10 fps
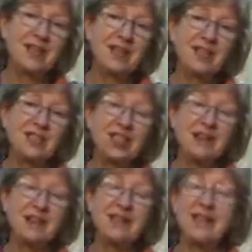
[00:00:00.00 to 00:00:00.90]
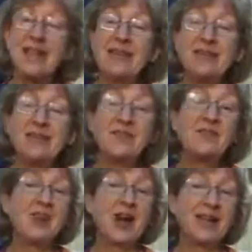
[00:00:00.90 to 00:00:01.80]
Sharon sensed
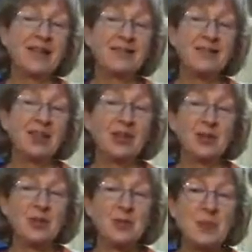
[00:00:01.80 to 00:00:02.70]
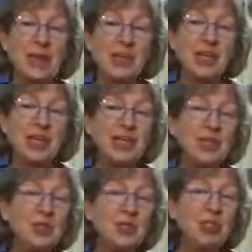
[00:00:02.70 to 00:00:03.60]
defiance in the girl's manner and
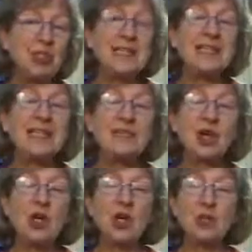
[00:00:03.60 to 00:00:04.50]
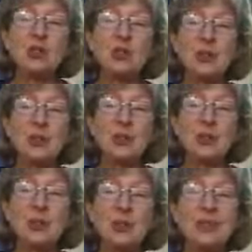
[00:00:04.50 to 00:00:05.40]
knew she'd leave the home
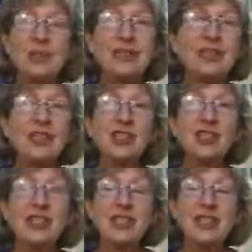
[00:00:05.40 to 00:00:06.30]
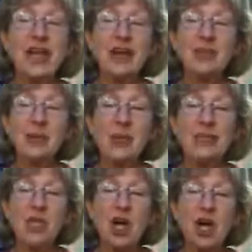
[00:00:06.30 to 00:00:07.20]
soon. She didn't have to wait
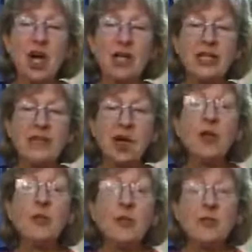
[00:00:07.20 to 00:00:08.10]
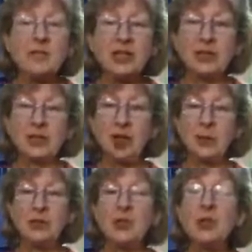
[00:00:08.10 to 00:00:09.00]
long and almost missed her
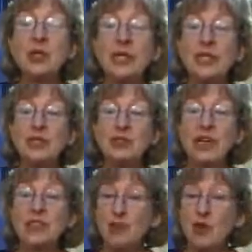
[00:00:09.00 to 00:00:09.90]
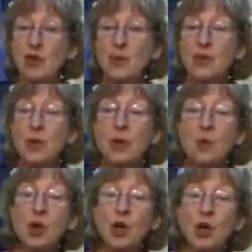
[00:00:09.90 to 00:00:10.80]
opportunity to transform into a
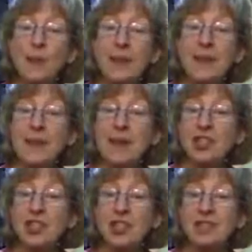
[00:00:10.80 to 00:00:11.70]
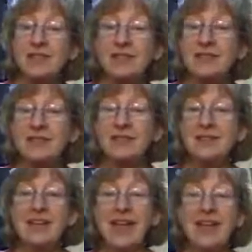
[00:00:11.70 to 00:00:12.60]
worm in the kitchen.
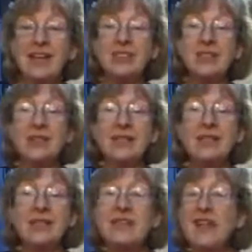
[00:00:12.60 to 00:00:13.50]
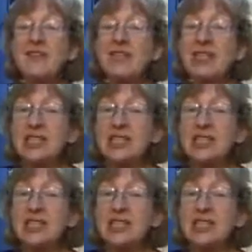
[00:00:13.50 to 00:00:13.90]
As soon as Celeste